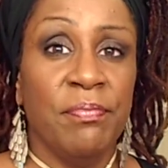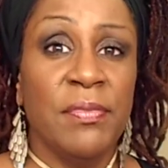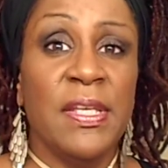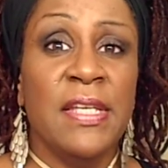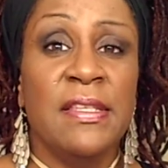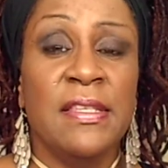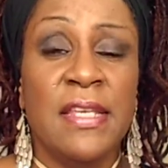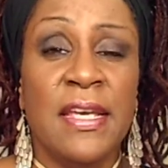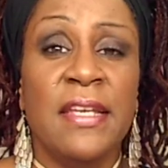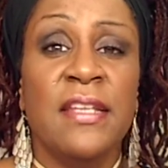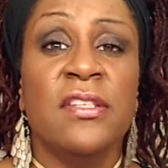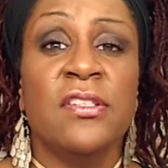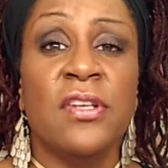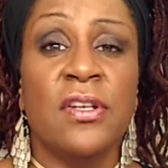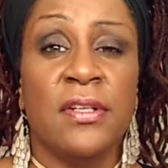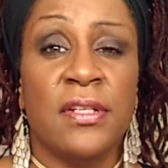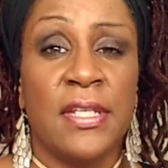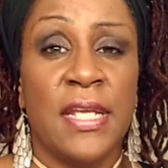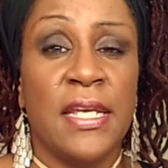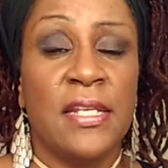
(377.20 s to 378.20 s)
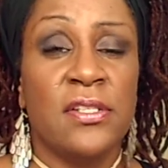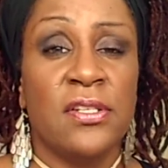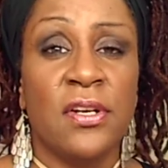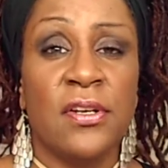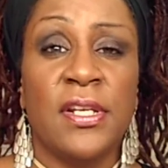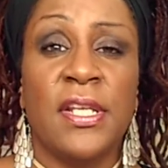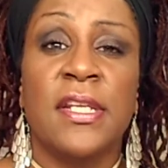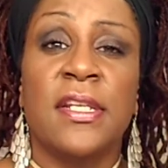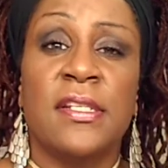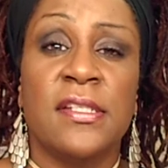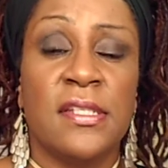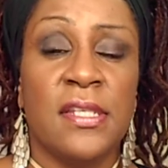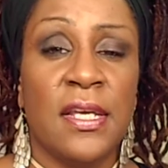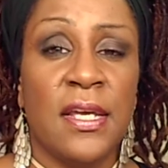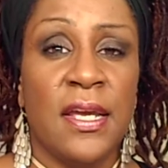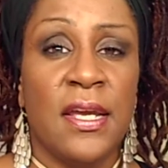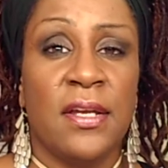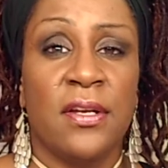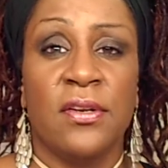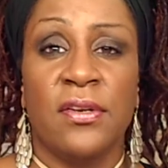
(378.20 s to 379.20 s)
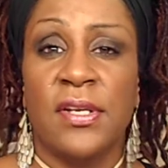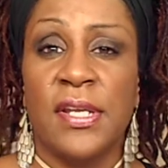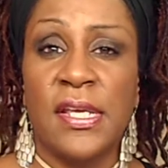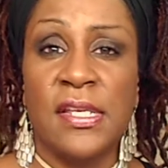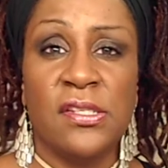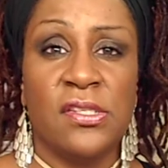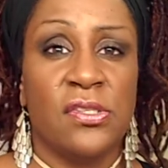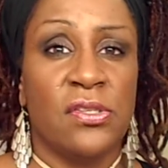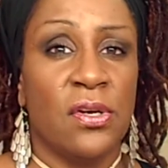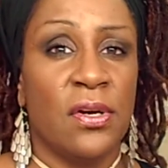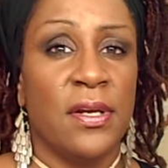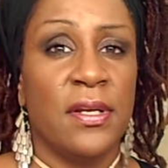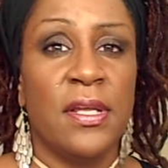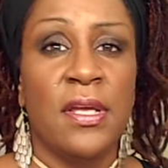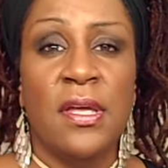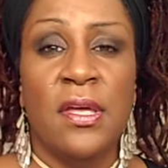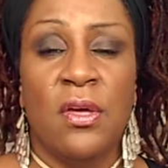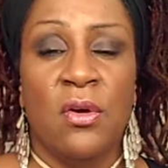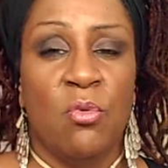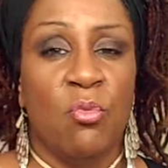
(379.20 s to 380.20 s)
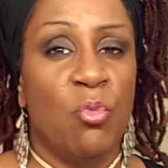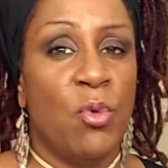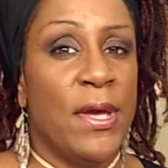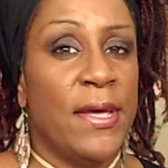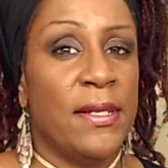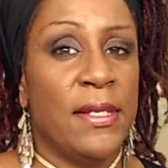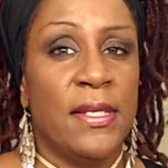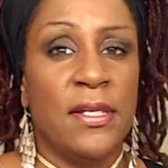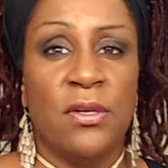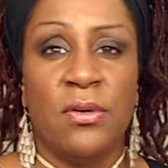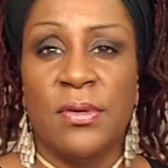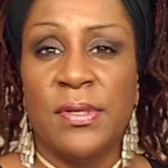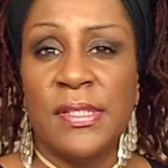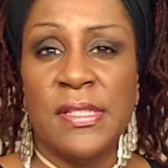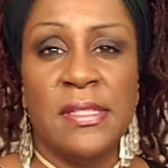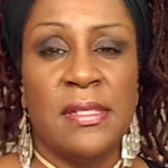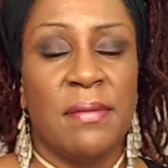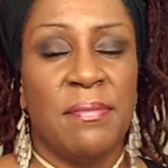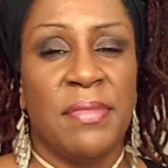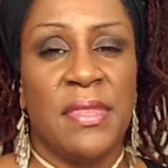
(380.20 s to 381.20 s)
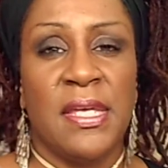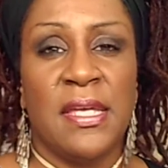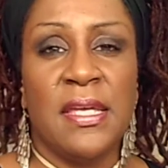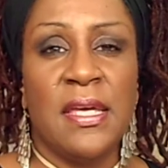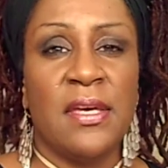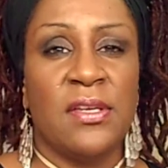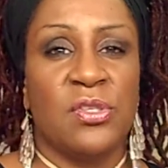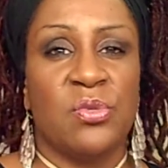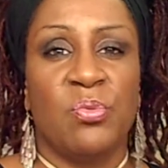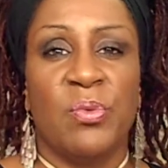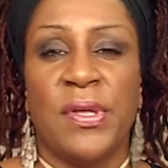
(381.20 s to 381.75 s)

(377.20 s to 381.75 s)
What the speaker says: they turn it into anger, and they start dwelling on something else,